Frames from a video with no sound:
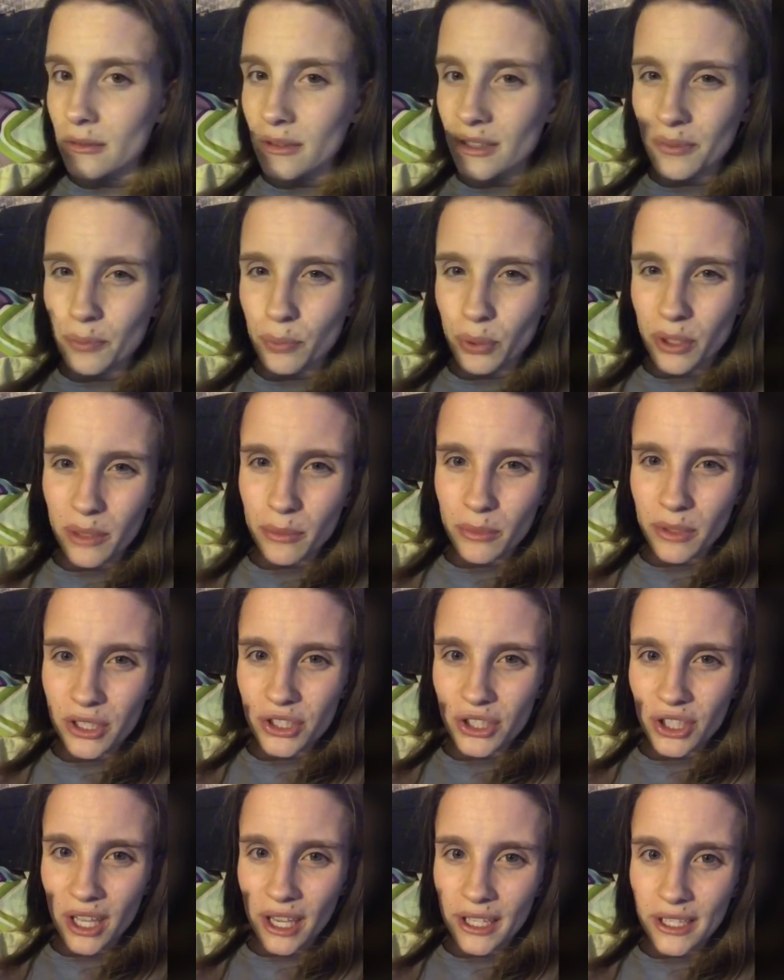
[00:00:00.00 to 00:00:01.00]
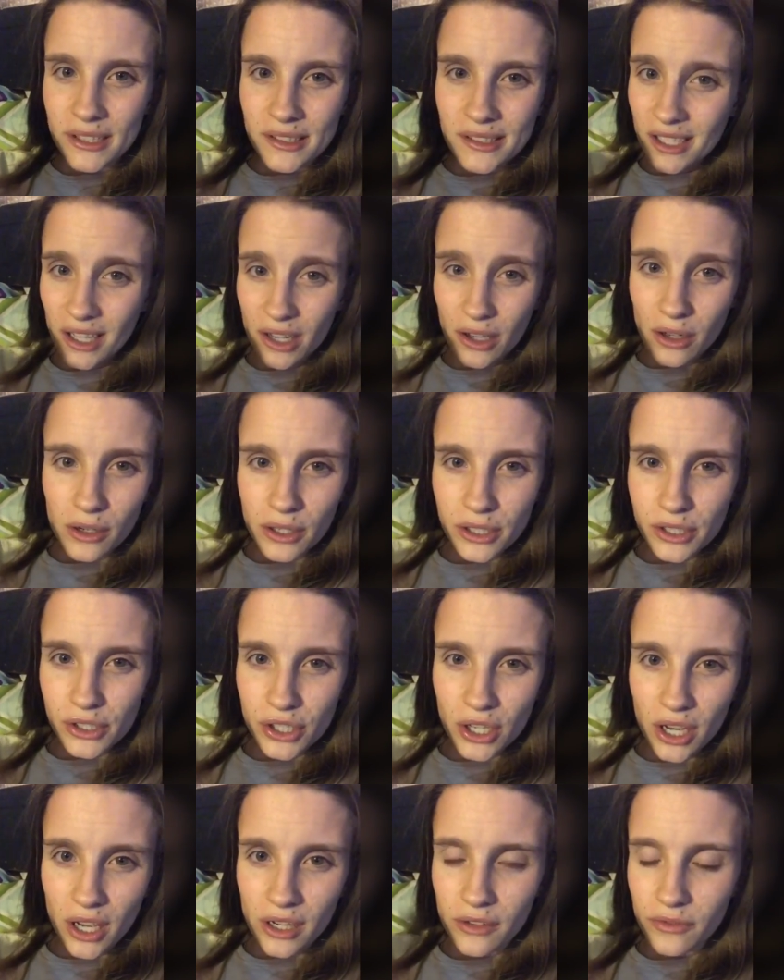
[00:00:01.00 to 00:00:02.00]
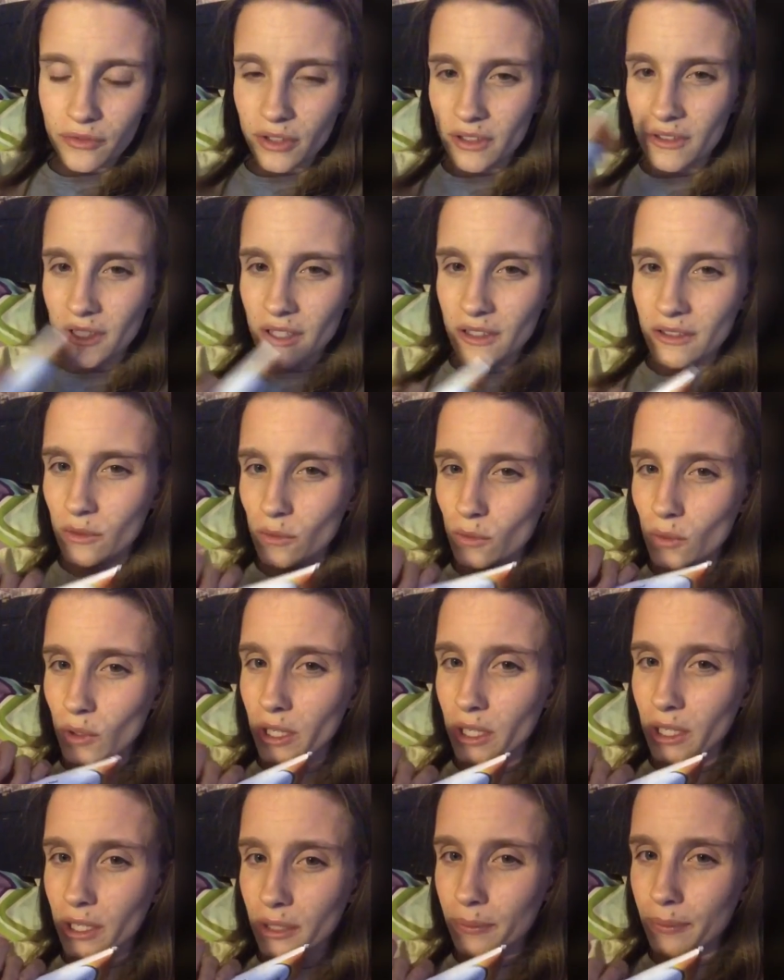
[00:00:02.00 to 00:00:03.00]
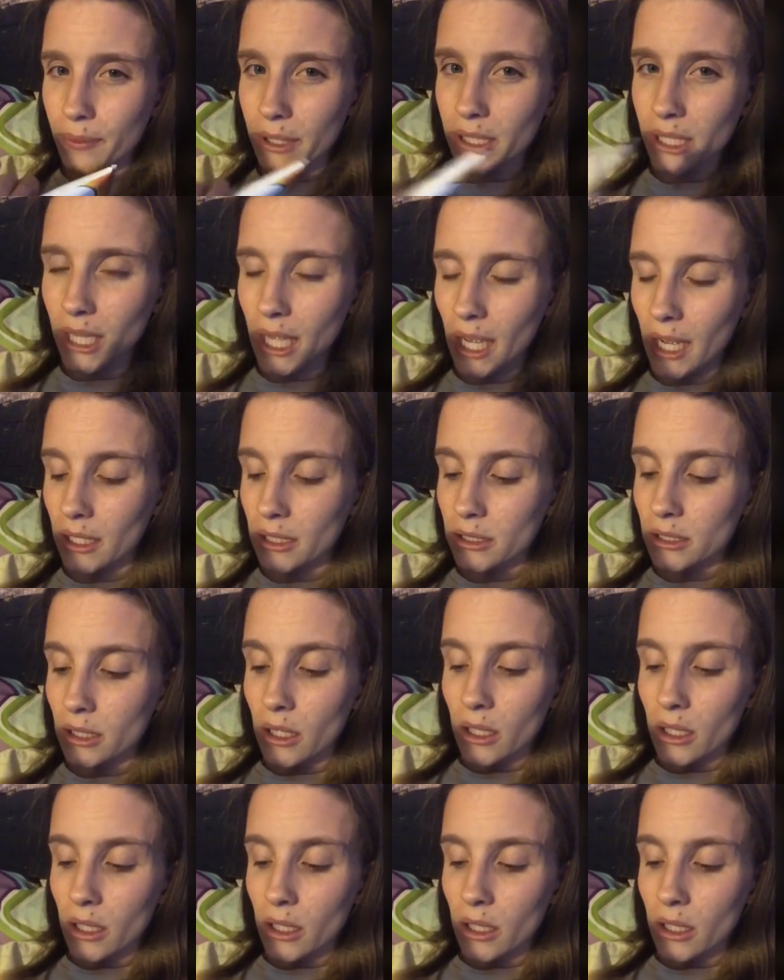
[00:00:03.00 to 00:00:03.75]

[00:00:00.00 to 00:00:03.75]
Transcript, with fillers: it's pretty much like a steroid shot if this doesn't work. But yeah.